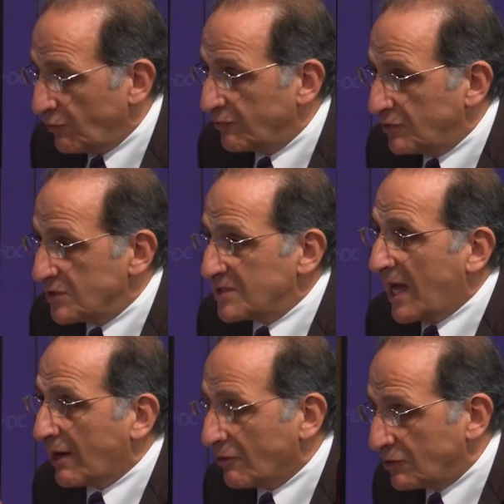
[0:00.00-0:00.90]
of
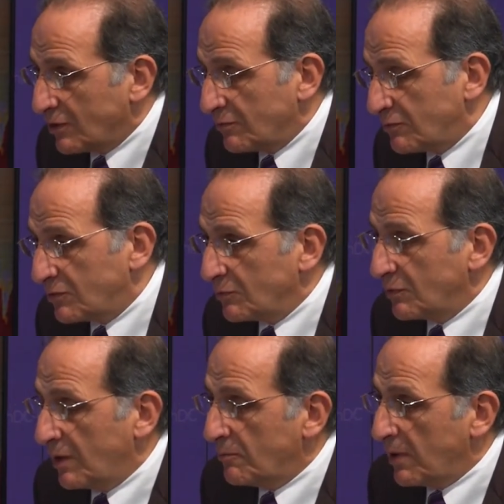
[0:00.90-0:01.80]
desire to to
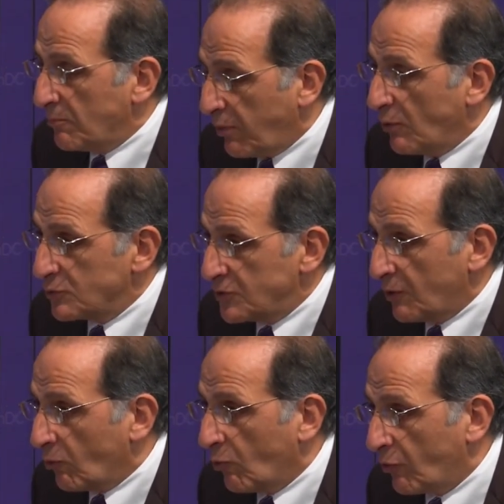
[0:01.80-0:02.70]
Im impose their
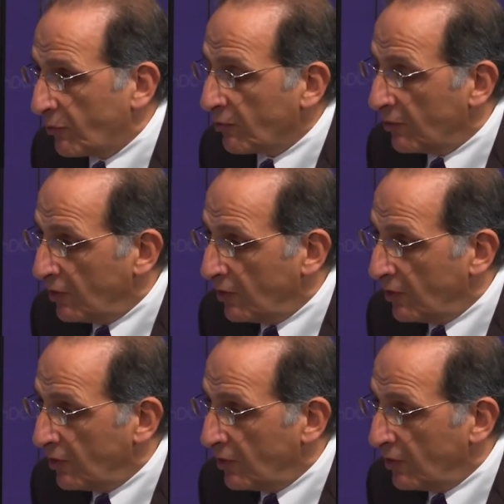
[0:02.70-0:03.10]
order